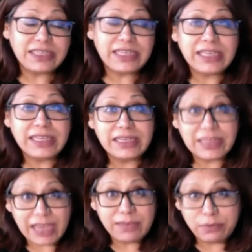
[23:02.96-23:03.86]
in the
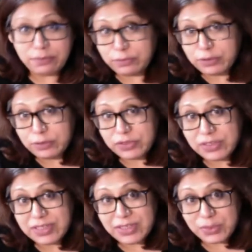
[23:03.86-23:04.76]
type of pollution
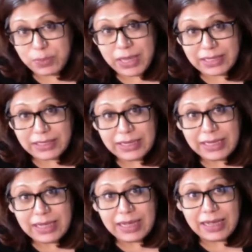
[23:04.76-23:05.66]
as well.
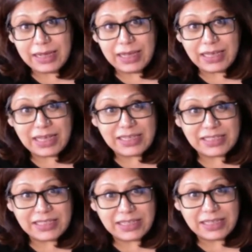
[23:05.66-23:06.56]
I
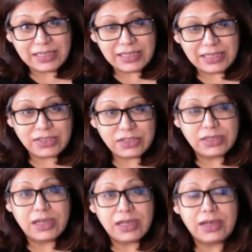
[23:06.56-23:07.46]
can't say that industrial
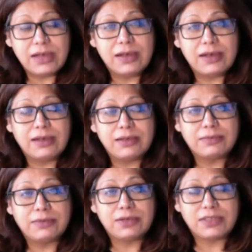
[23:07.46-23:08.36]

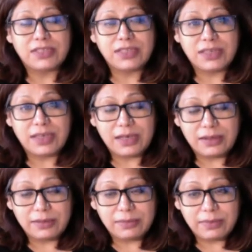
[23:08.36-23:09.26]
toxic
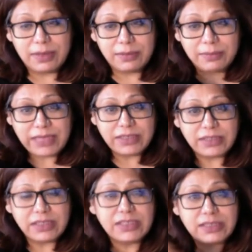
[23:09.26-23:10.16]
matter
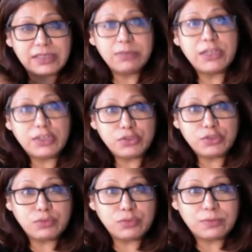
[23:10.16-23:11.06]
is similar
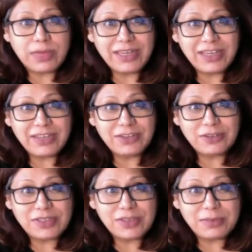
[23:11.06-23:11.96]
to mining
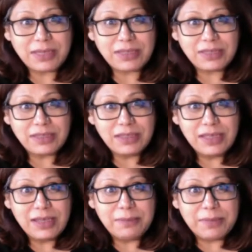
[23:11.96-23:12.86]
toxic matter,
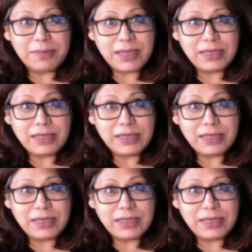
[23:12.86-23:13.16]
but